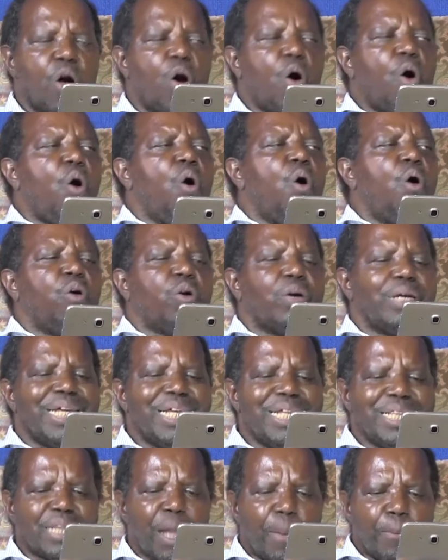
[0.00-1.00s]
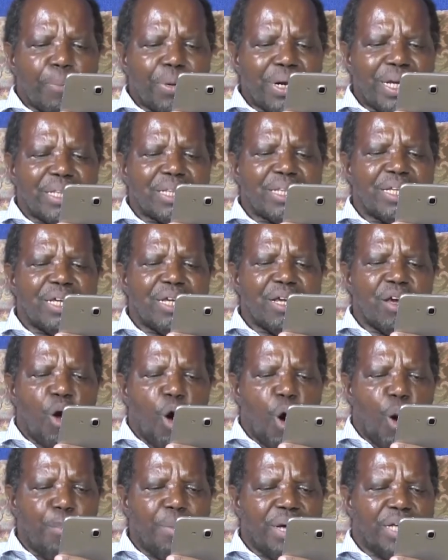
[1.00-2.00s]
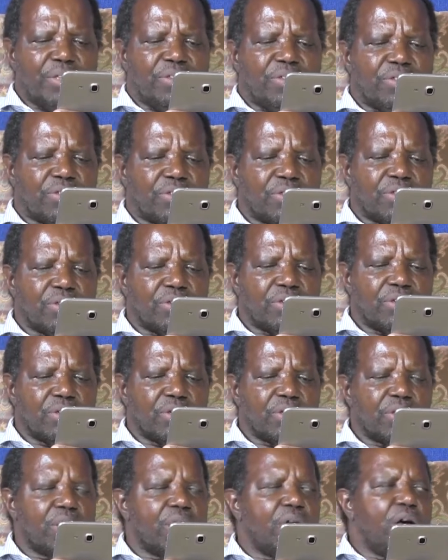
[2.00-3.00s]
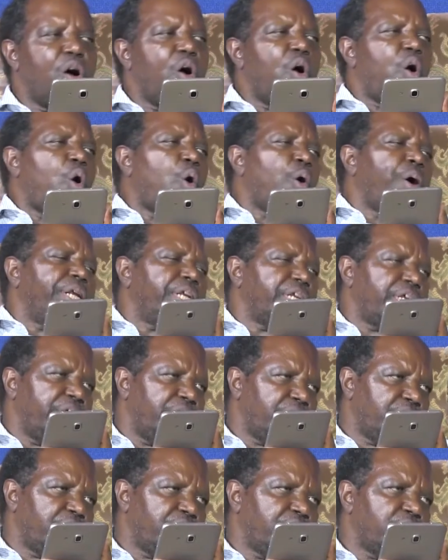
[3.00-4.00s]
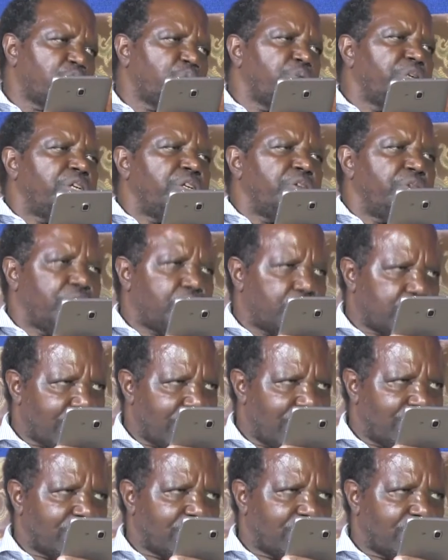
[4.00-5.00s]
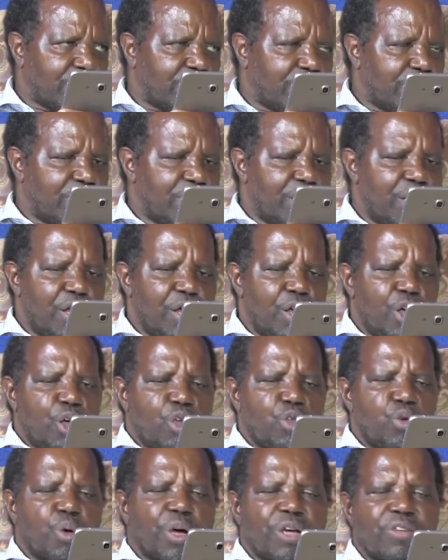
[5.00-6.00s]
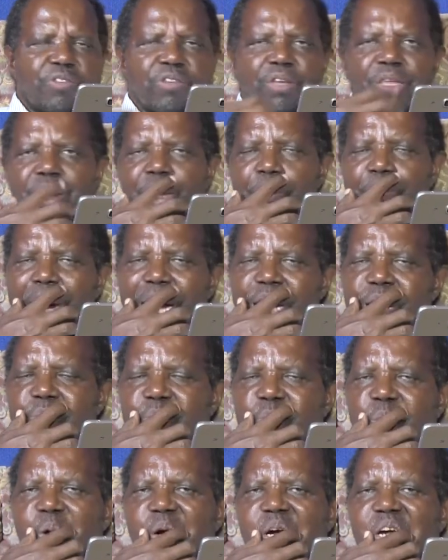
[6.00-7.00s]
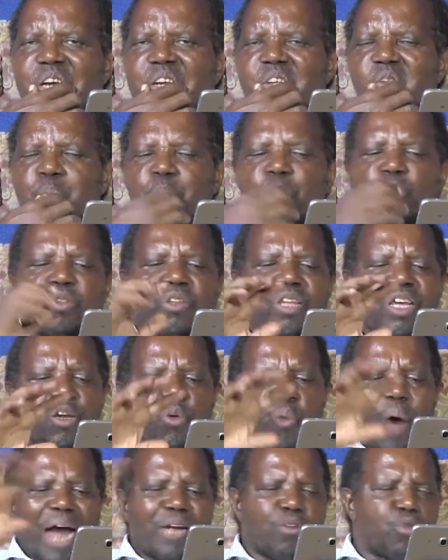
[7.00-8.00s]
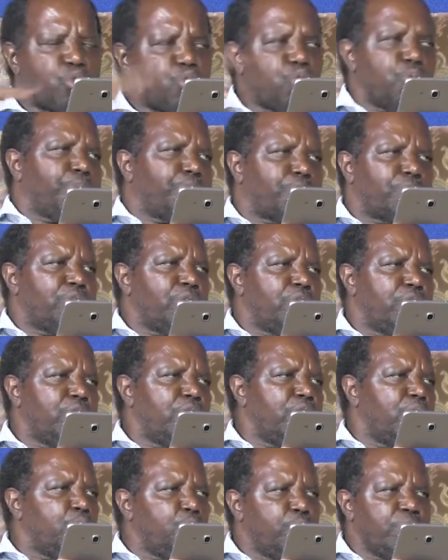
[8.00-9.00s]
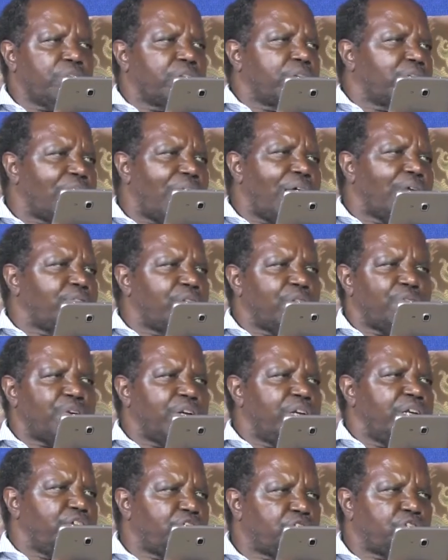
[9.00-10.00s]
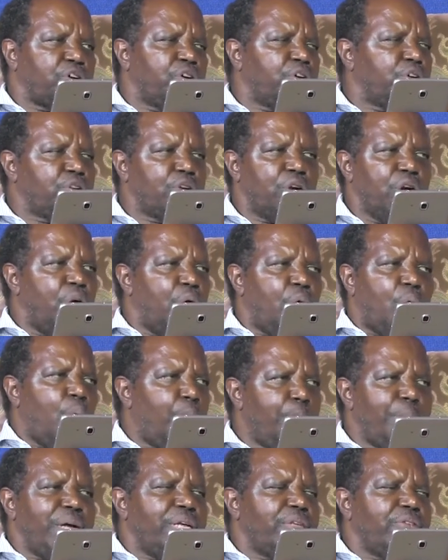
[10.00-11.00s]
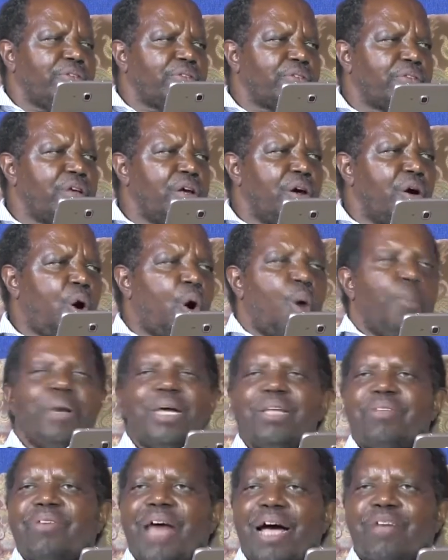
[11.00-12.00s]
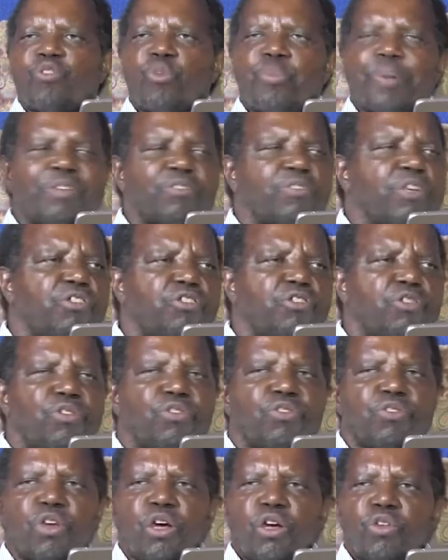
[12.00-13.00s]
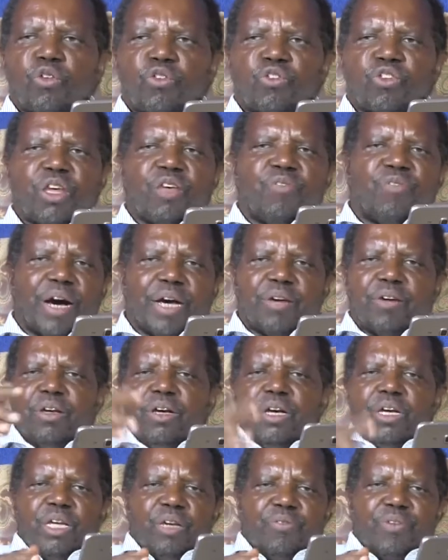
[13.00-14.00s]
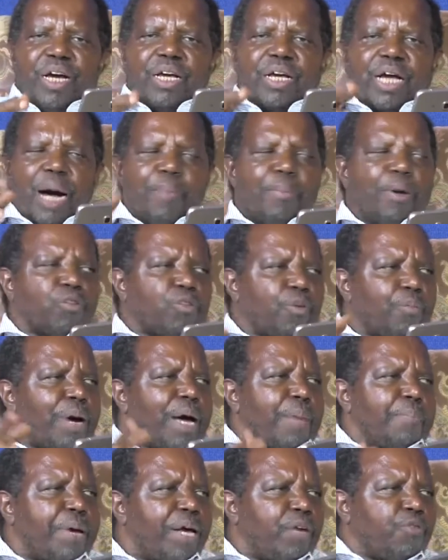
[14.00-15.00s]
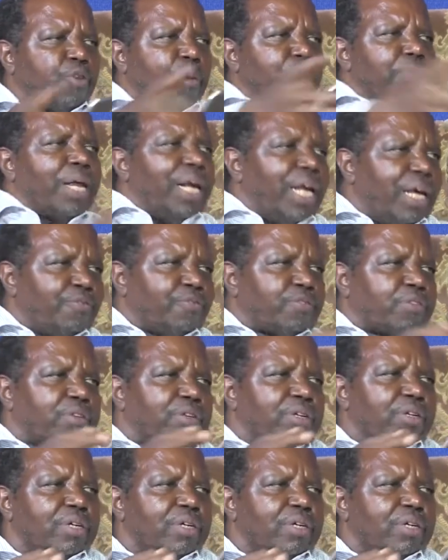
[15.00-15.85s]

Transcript: or interpreting omens, or engages in witchcraft." You can see the Bible is putting in one group witchcraft, divination, omens. Omens are superstitions to say if I come out of my bed from the left,